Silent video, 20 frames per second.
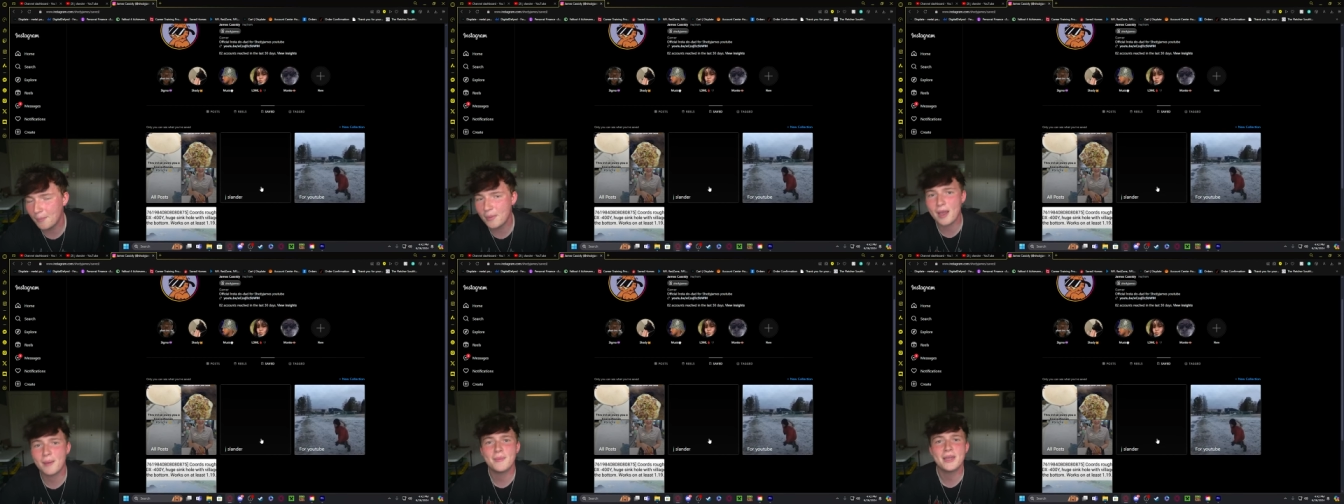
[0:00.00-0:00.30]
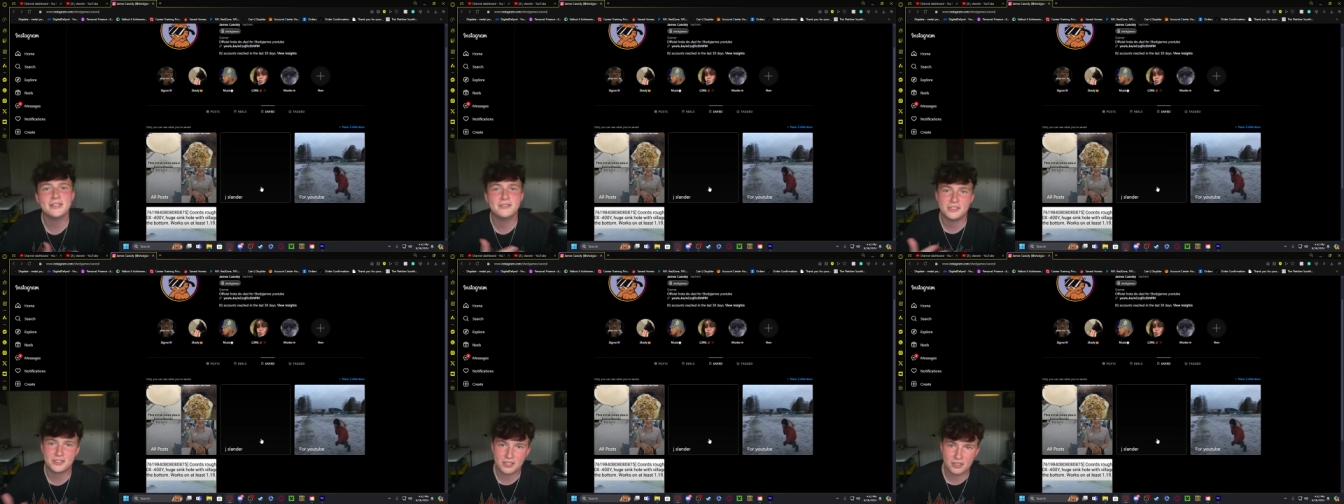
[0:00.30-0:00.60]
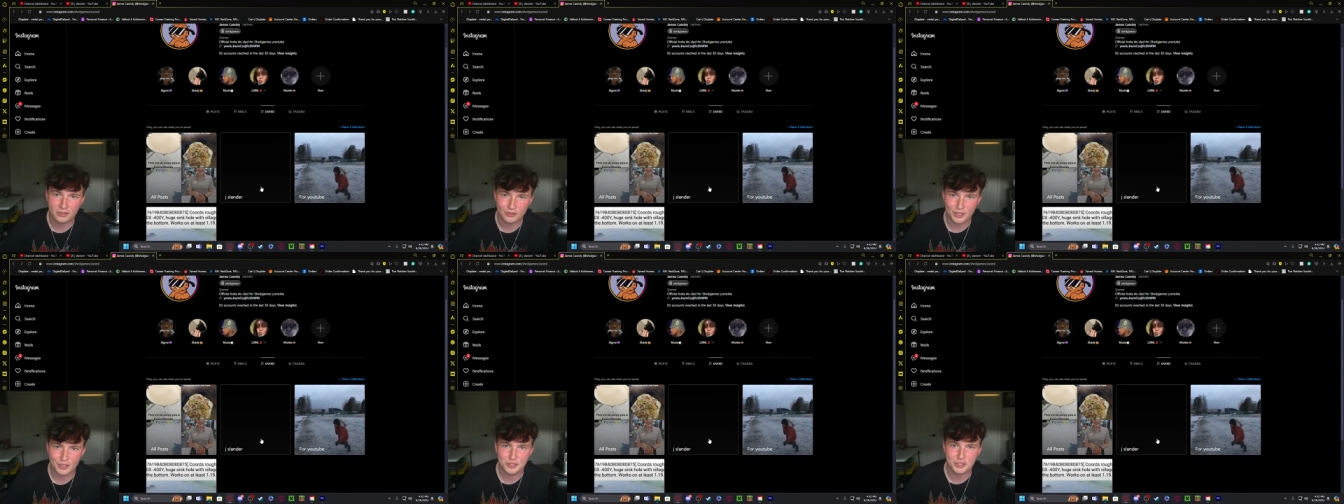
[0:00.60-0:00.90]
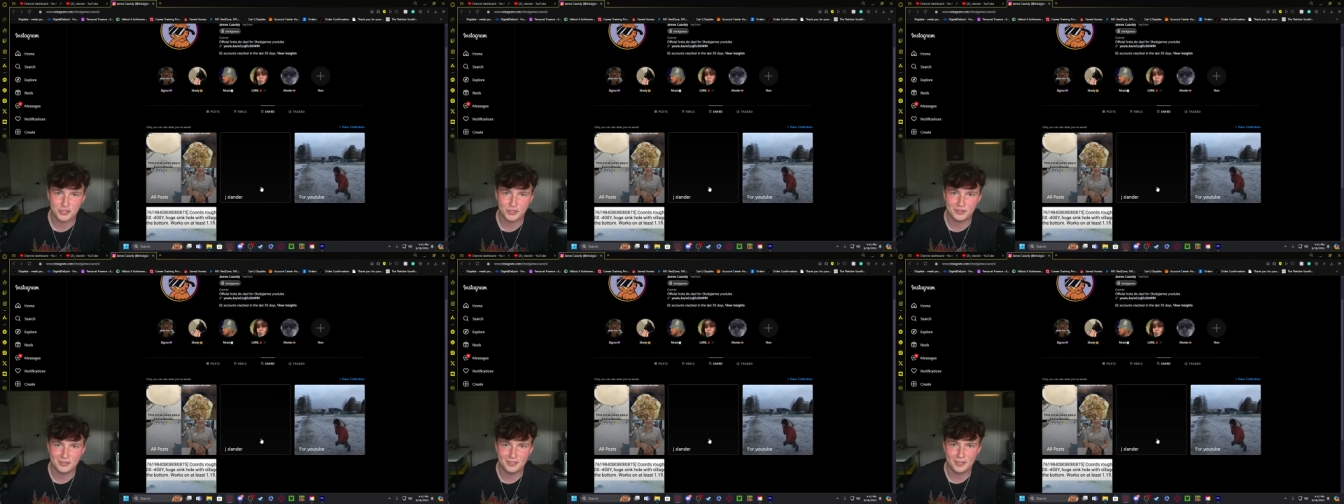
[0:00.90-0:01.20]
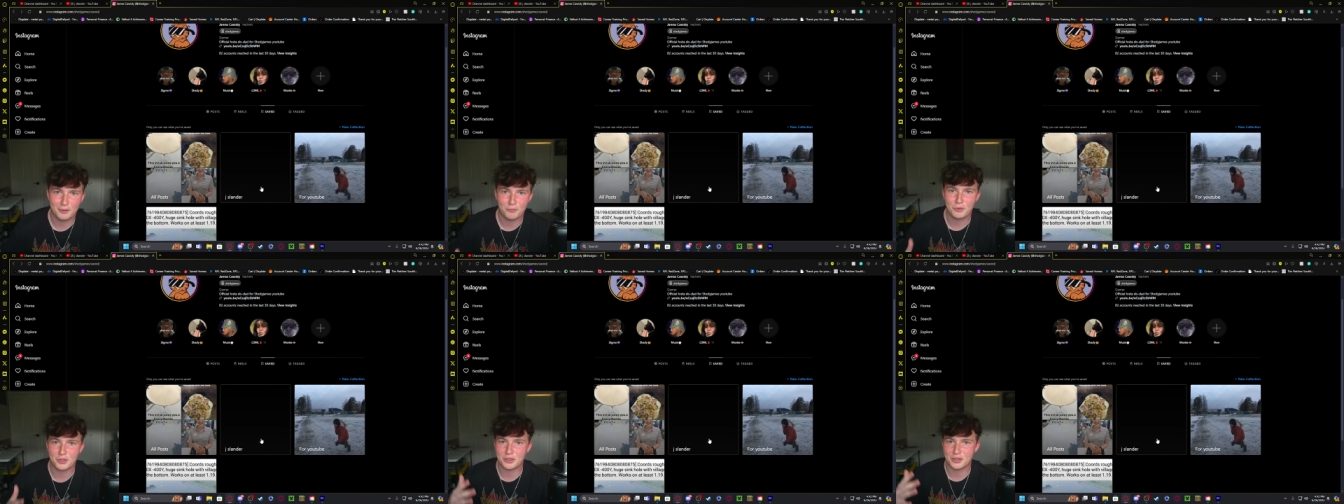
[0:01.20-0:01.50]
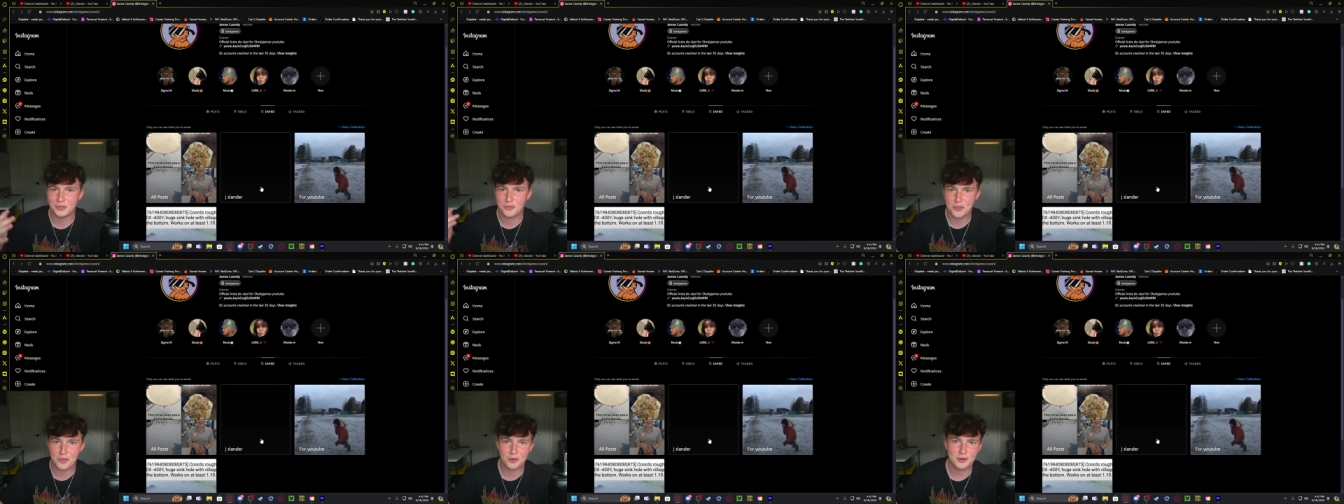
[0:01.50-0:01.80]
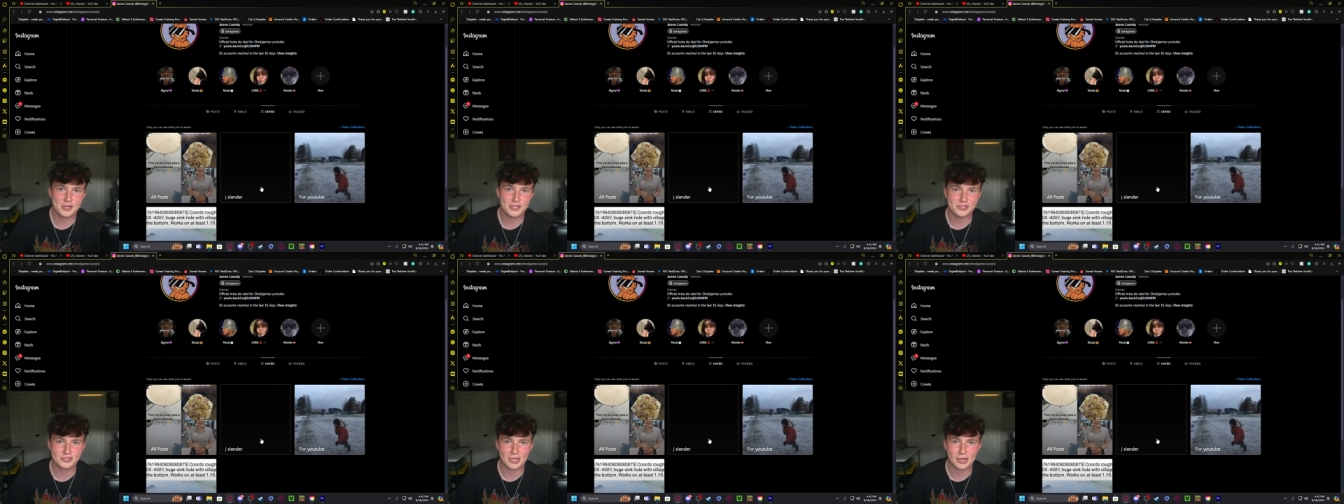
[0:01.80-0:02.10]
I made this collection within 30
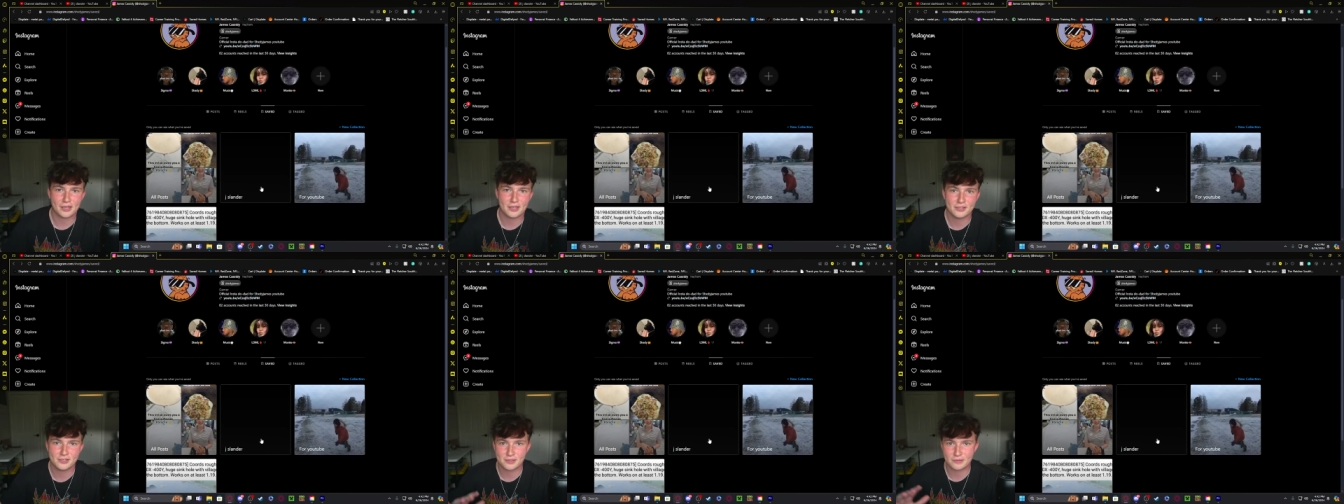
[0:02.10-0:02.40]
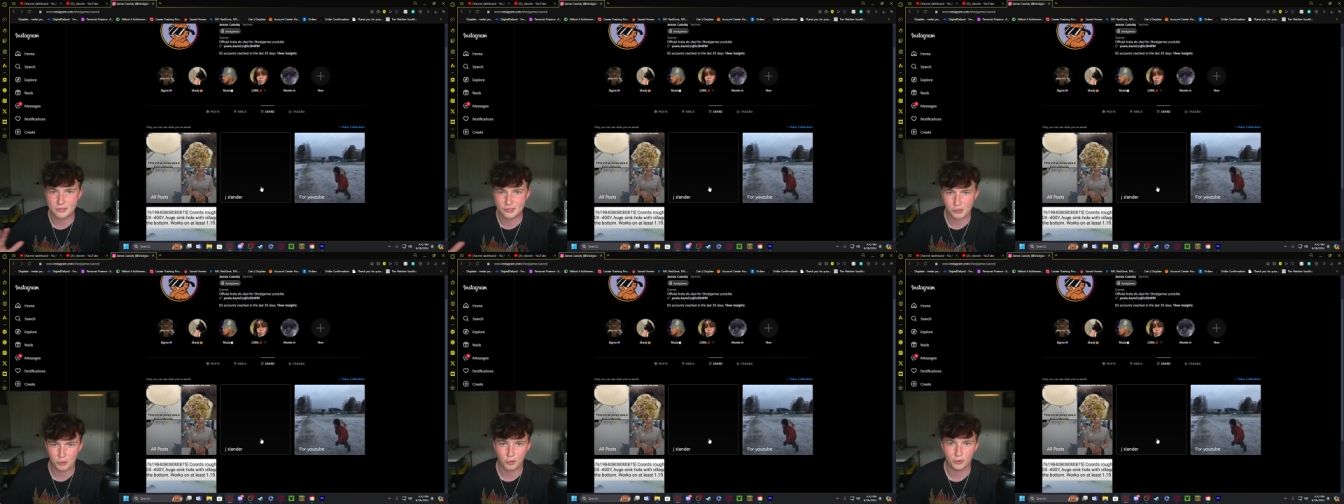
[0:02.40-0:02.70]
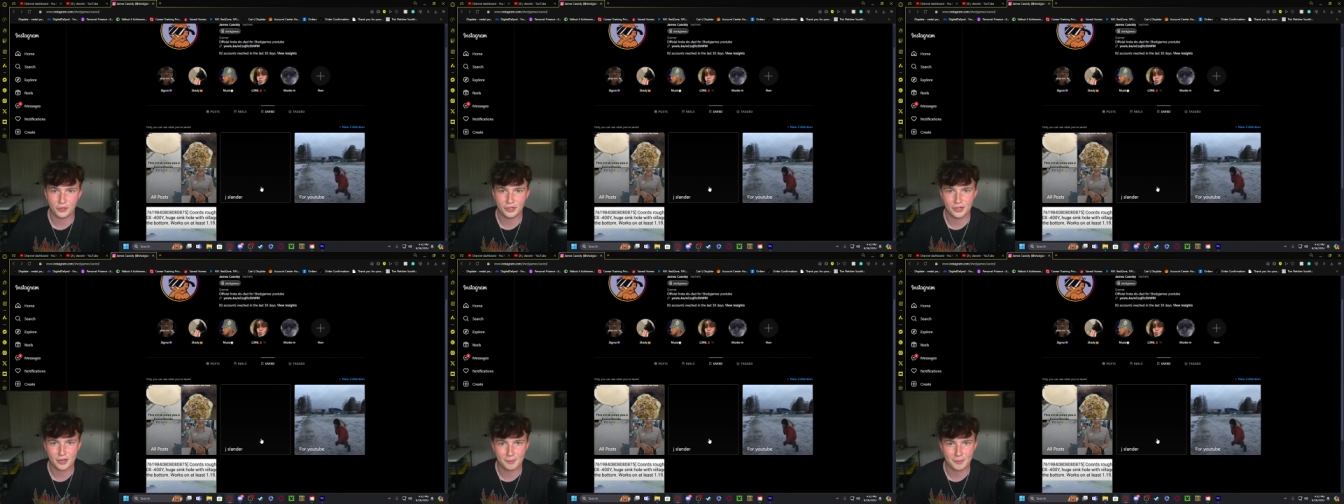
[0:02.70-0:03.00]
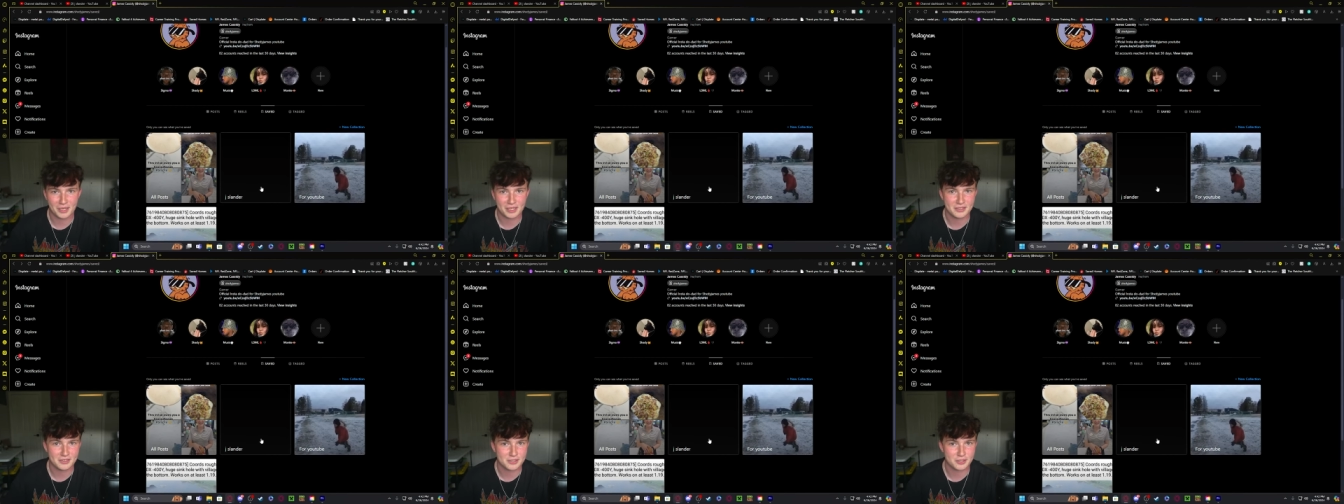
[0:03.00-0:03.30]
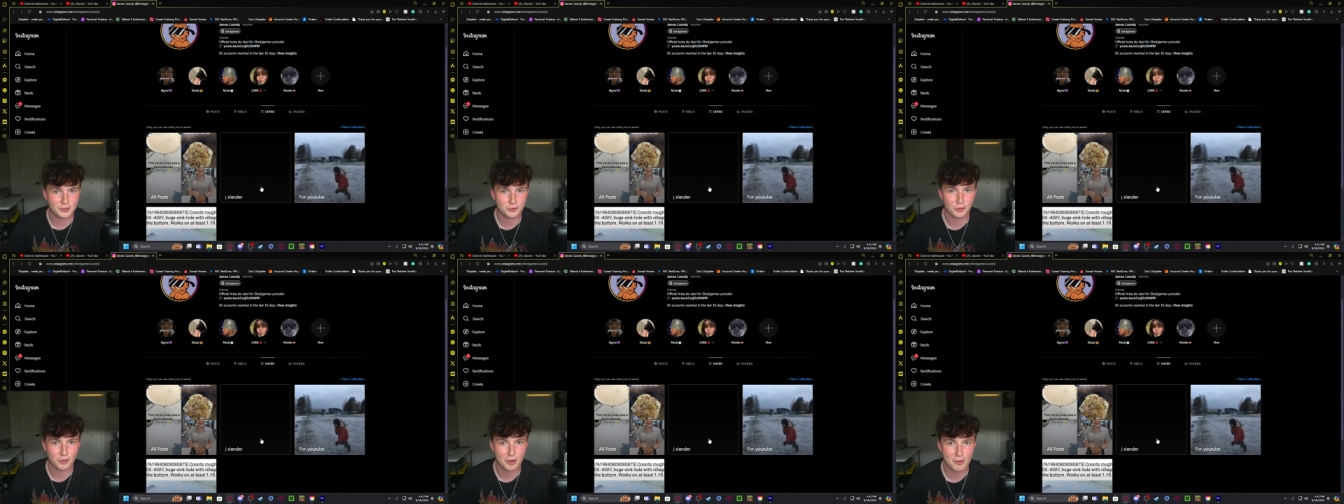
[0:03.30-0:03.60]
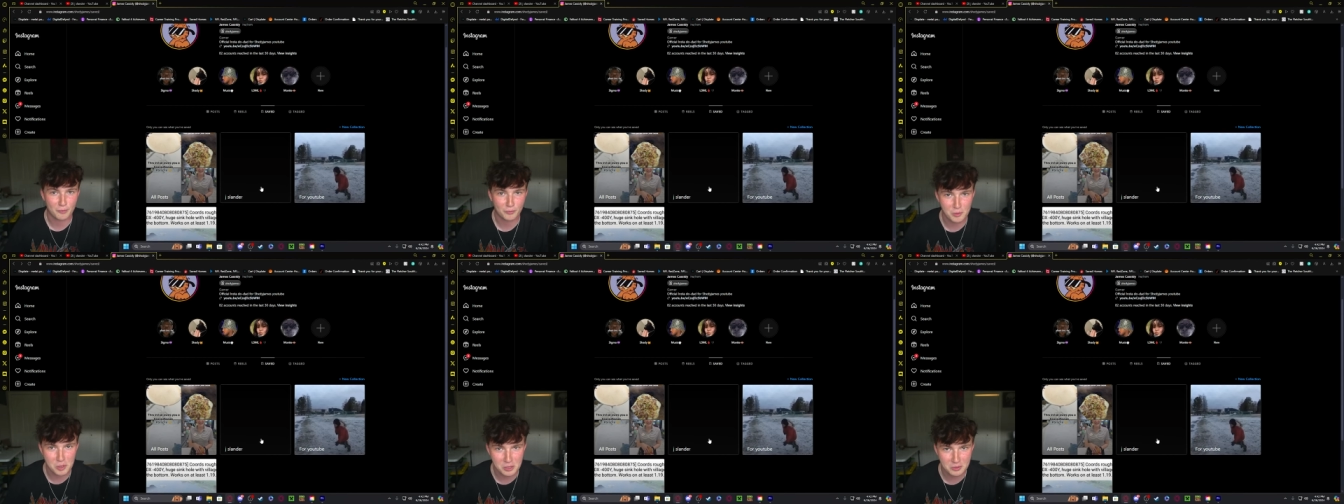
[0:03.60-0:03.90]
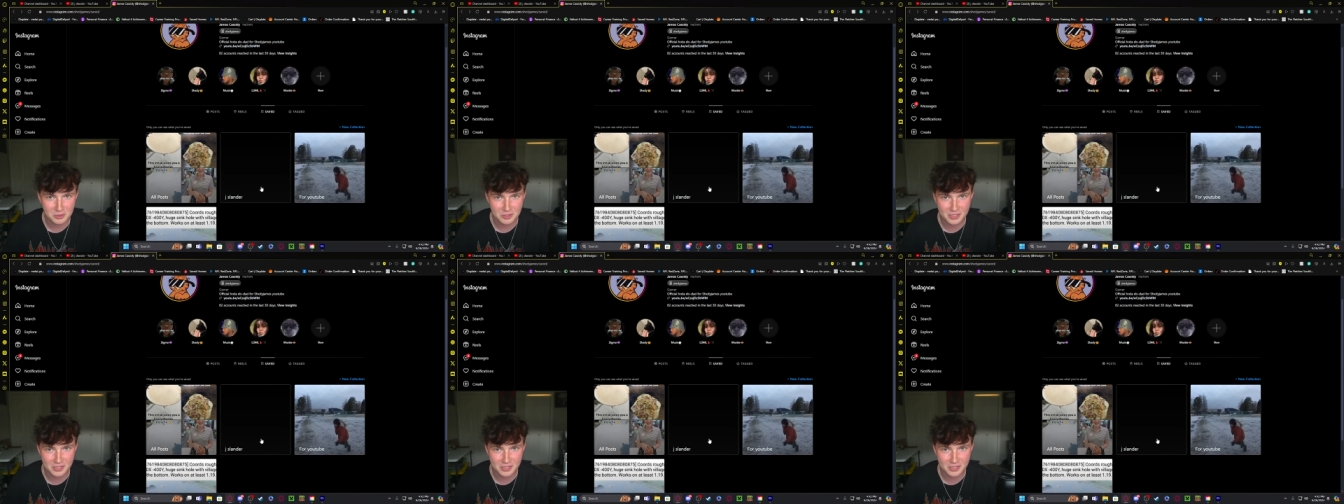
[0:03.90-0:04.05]
seconds of scrolling on my Instagram Reels